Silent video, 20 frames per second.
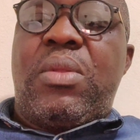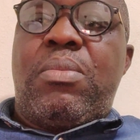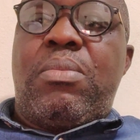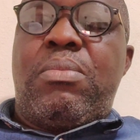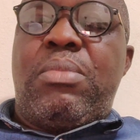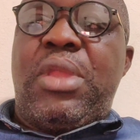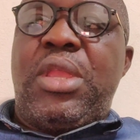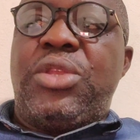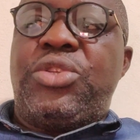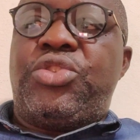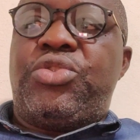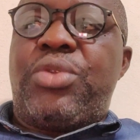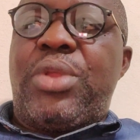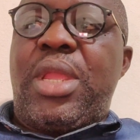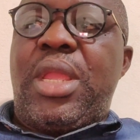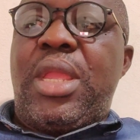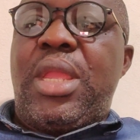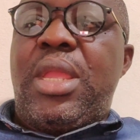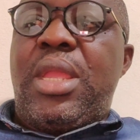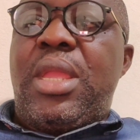
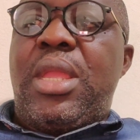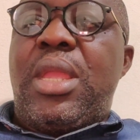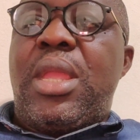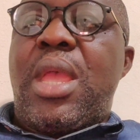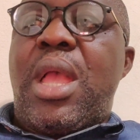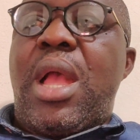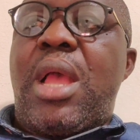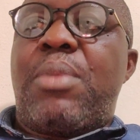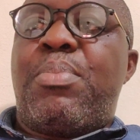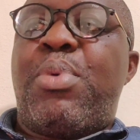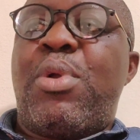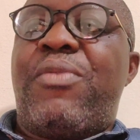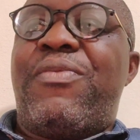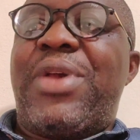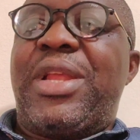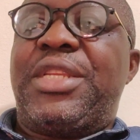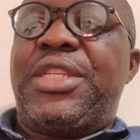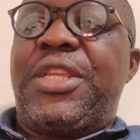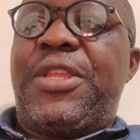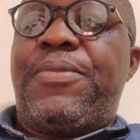misery, and
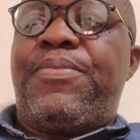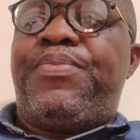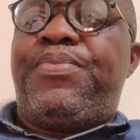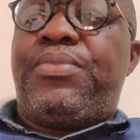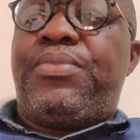poverty.